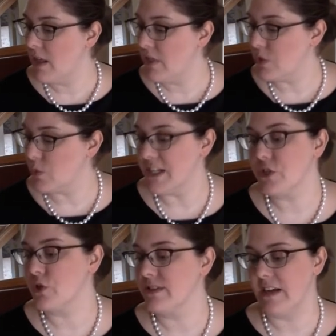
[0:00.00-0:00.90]
the
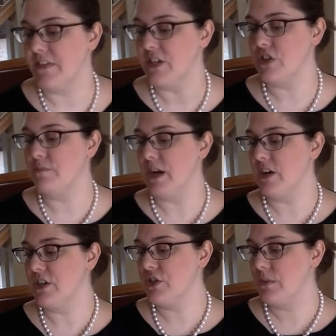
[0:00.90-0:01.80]
traditional definition of
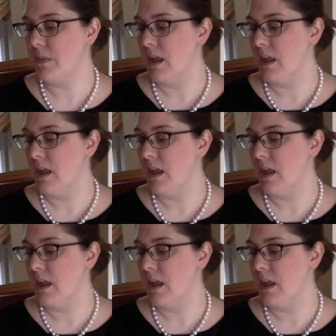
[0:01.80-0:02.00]
marriage.